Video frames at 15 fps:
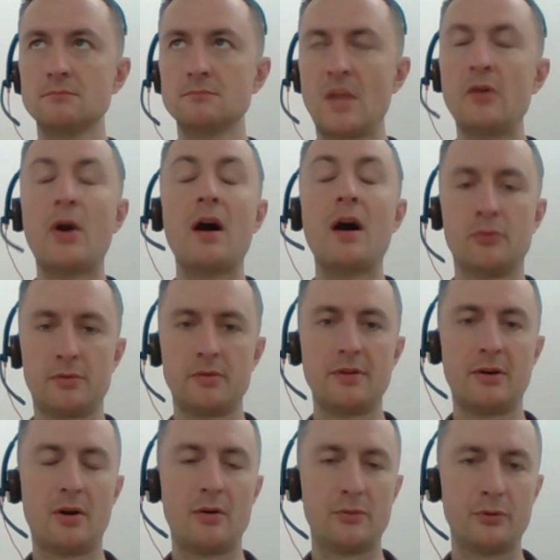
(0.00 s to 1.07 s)
around
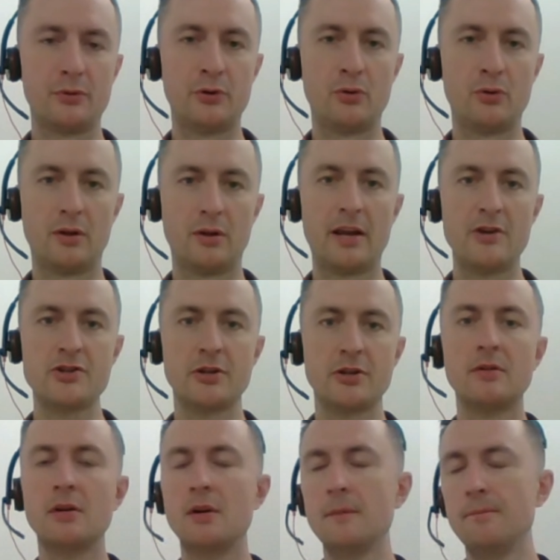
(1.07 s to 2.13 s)
your location,